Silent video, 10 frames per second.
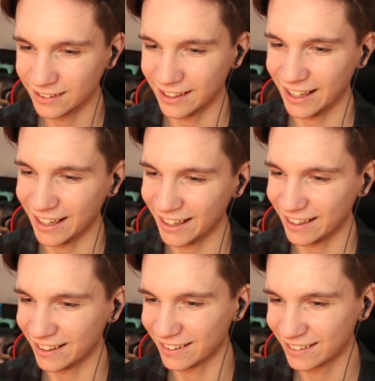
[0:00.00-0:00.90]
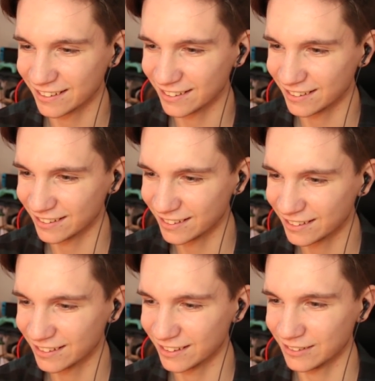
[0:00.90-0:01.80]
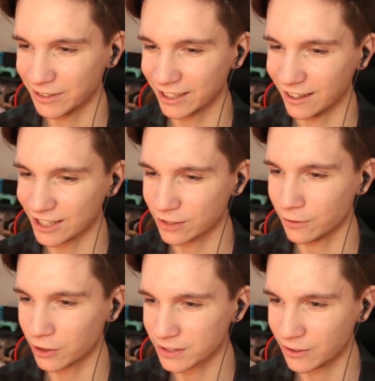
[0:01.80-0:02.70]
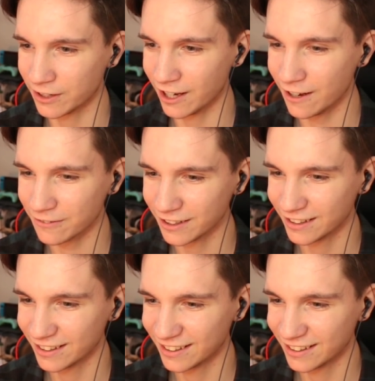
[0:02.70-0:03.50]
Hey. Oh my gosh, the vocals going off.